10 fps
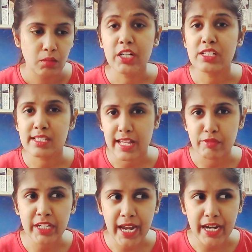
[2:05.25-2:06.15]
Because
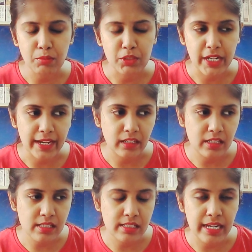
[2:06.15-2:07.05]
Loving had a
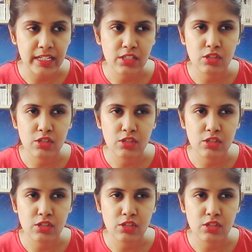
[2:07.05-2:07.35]
protagonist that is